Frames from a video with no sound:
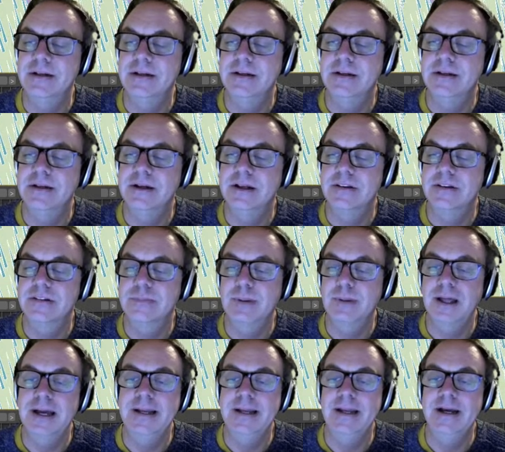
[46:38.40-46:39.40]

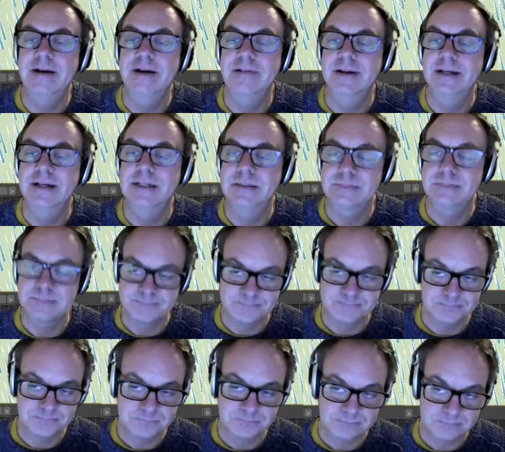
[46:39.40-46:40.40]
spline area
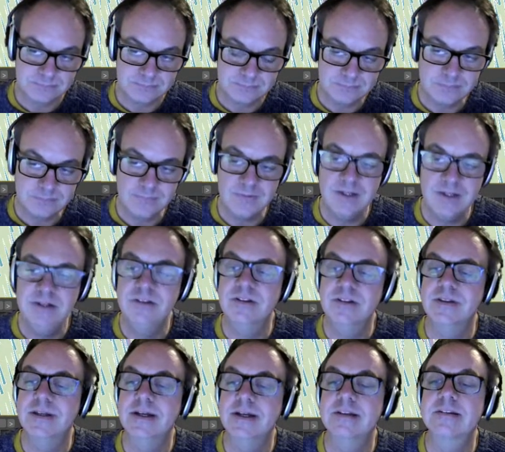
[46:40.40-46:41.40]
to
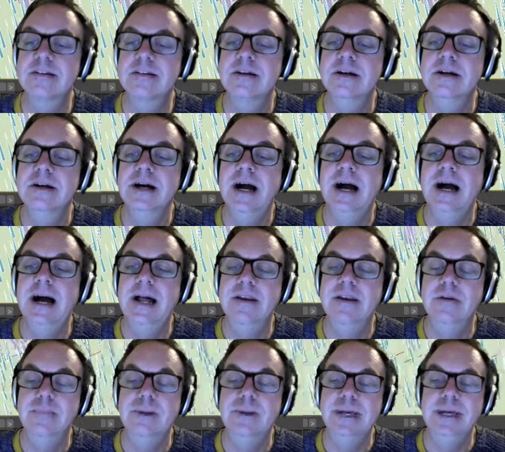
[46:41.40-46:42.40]
this,
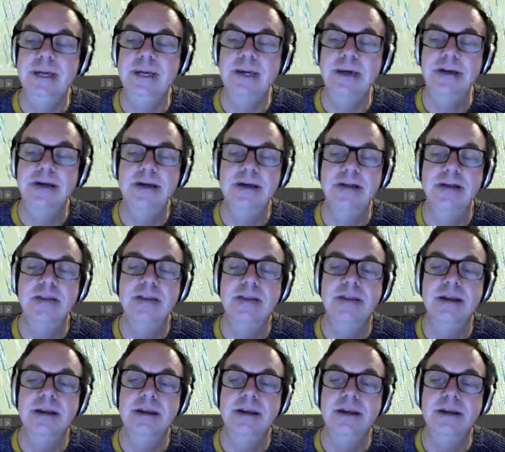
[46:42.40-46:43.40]
and pick
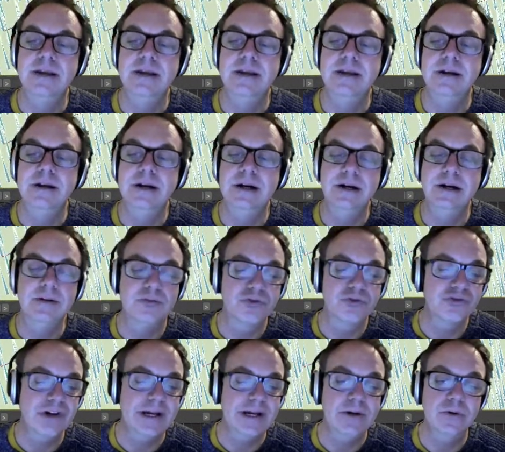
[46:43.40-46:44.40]
the
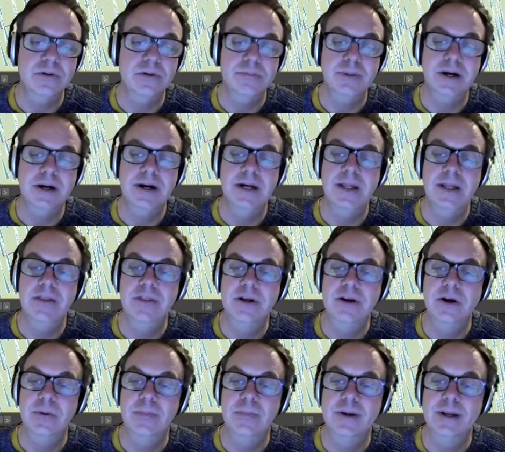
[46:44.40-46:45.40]
trail behind the
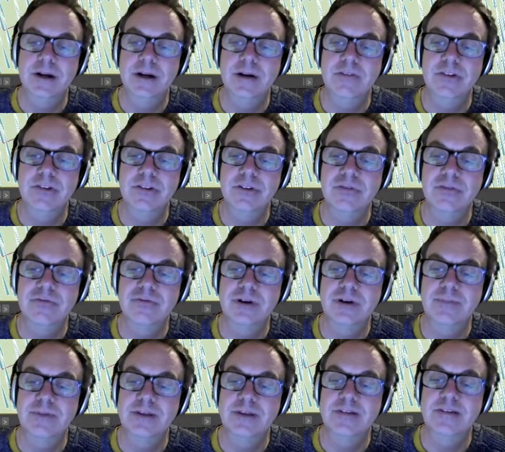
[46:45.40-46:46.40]
combine harvester
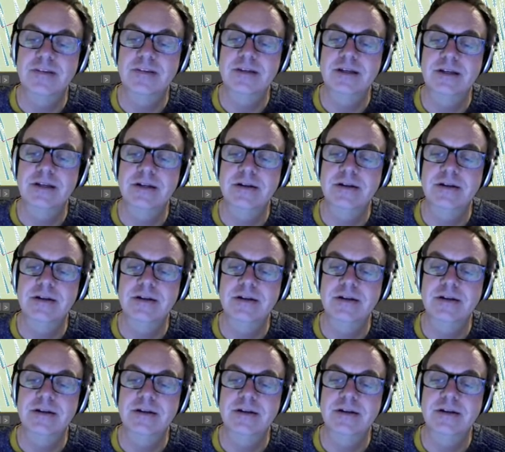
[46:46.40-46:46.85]
from this scene